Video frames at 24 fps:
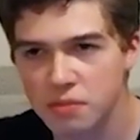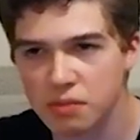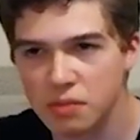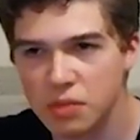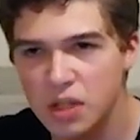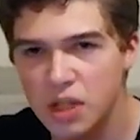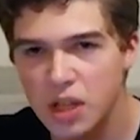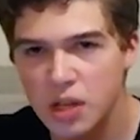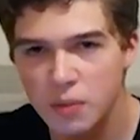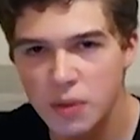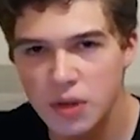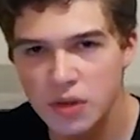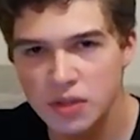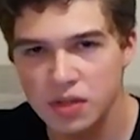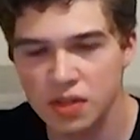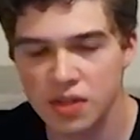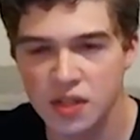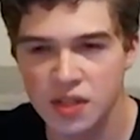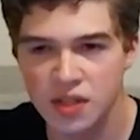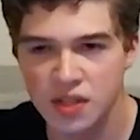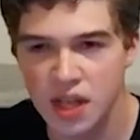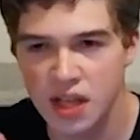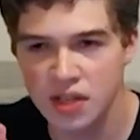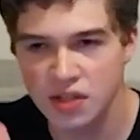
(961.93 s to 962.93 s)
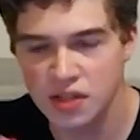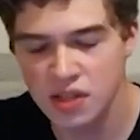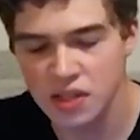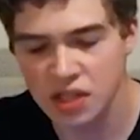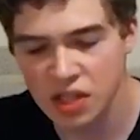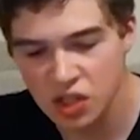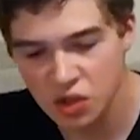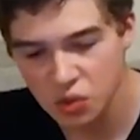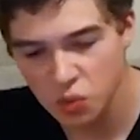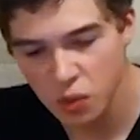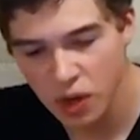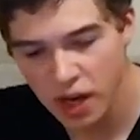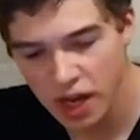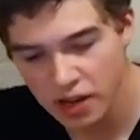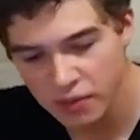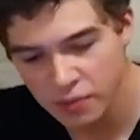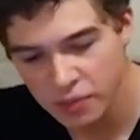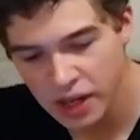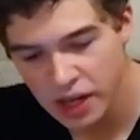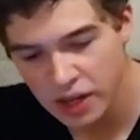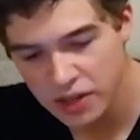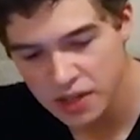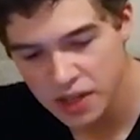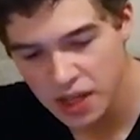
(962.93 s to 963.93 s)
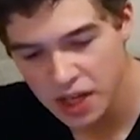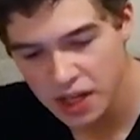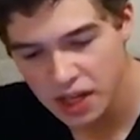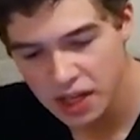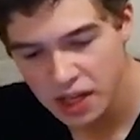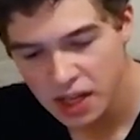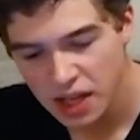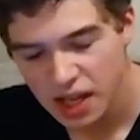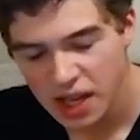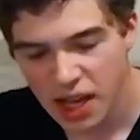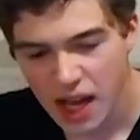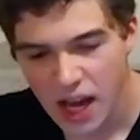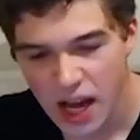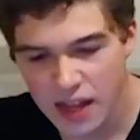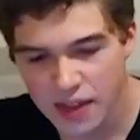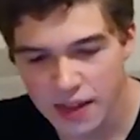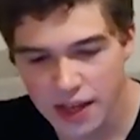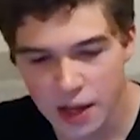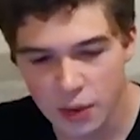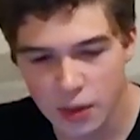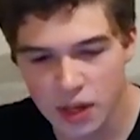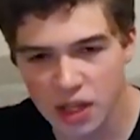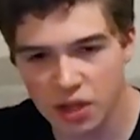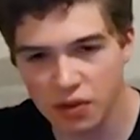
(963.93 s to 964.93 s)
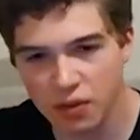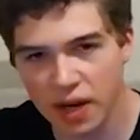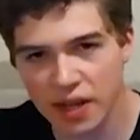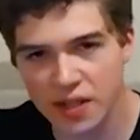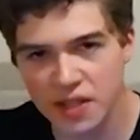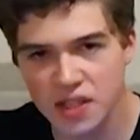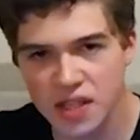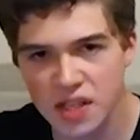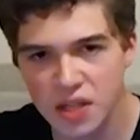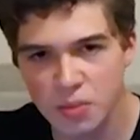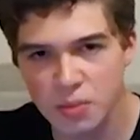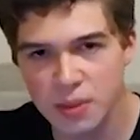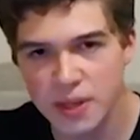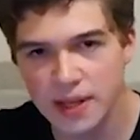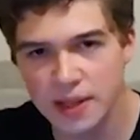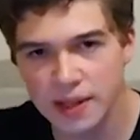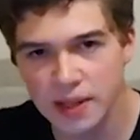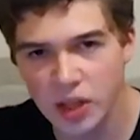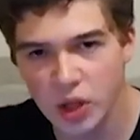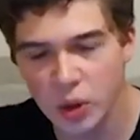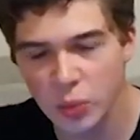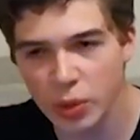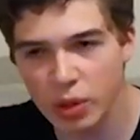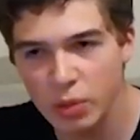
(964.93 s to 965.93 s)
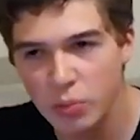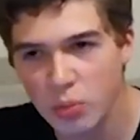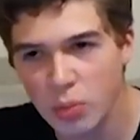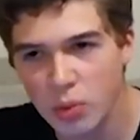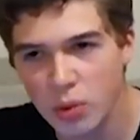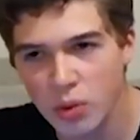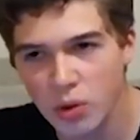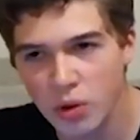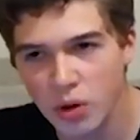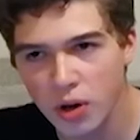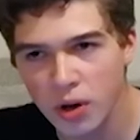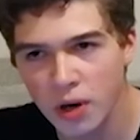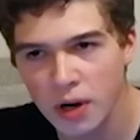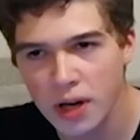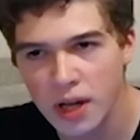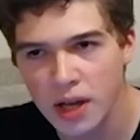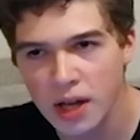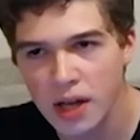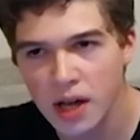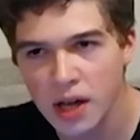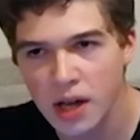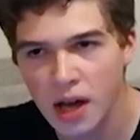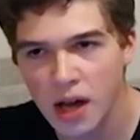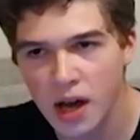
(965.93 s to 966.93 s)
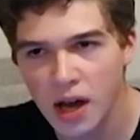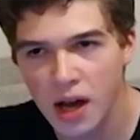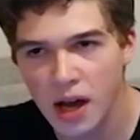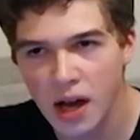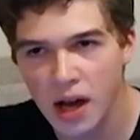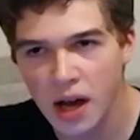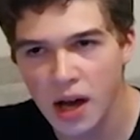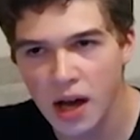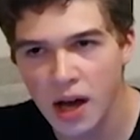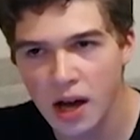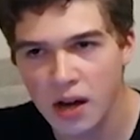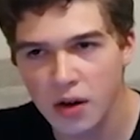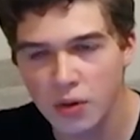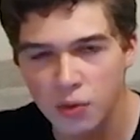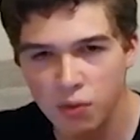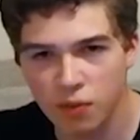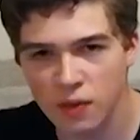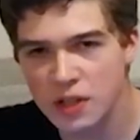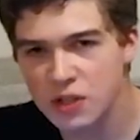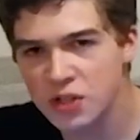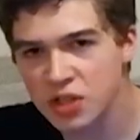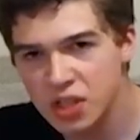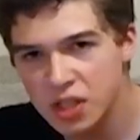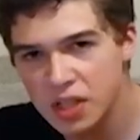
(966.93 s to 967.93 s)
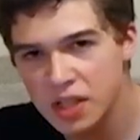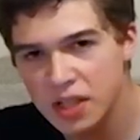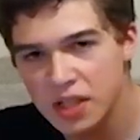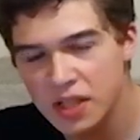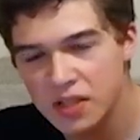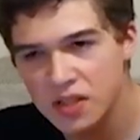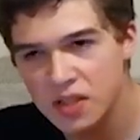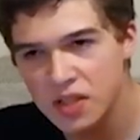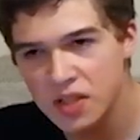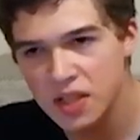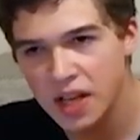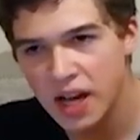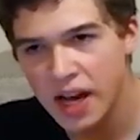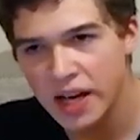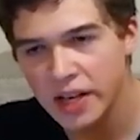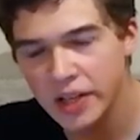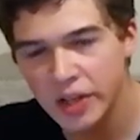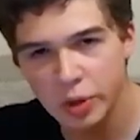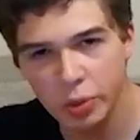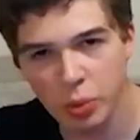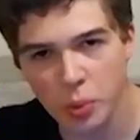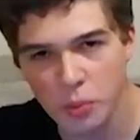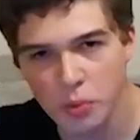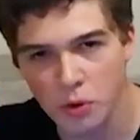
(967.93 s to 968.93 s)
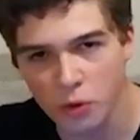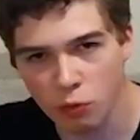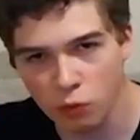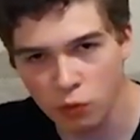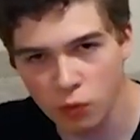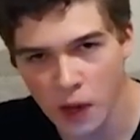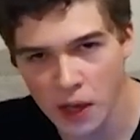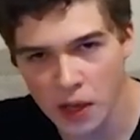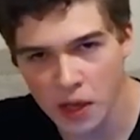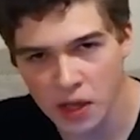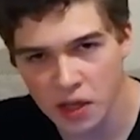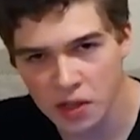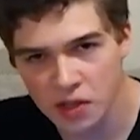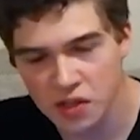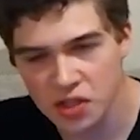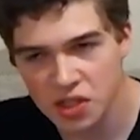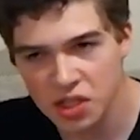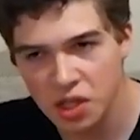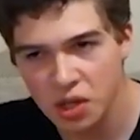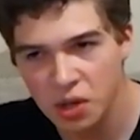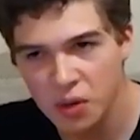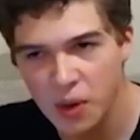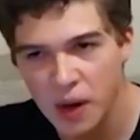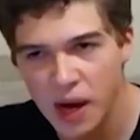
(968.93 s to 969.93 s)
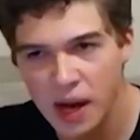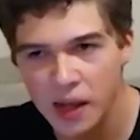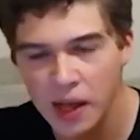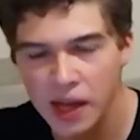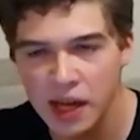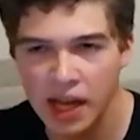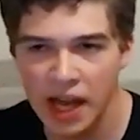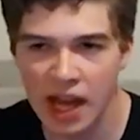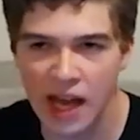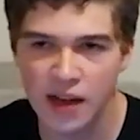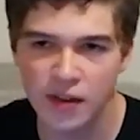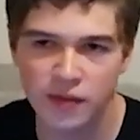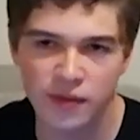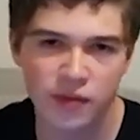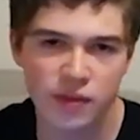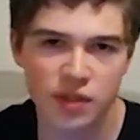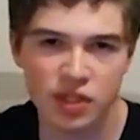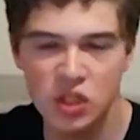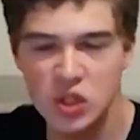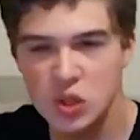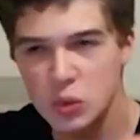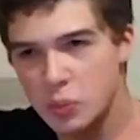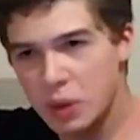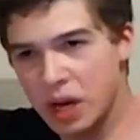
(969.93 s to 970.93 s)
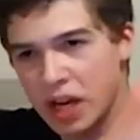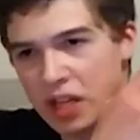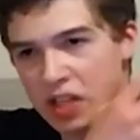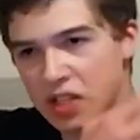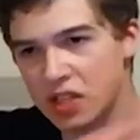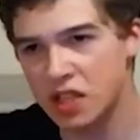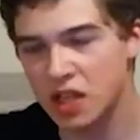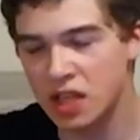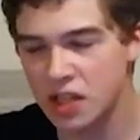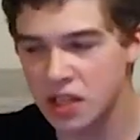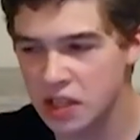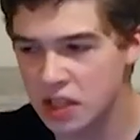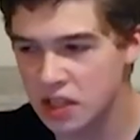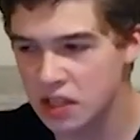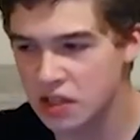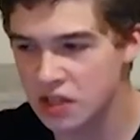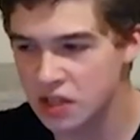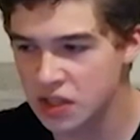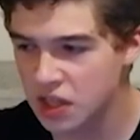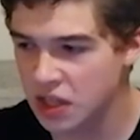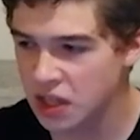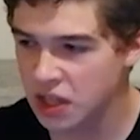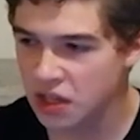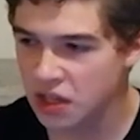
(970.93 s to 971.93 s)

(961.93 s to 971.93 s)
you know, most of the sets in each wave. But I was like, I think I want Krexa to be a little bit more rigid in his design, a little bit more rugged. So I like to have spikes on his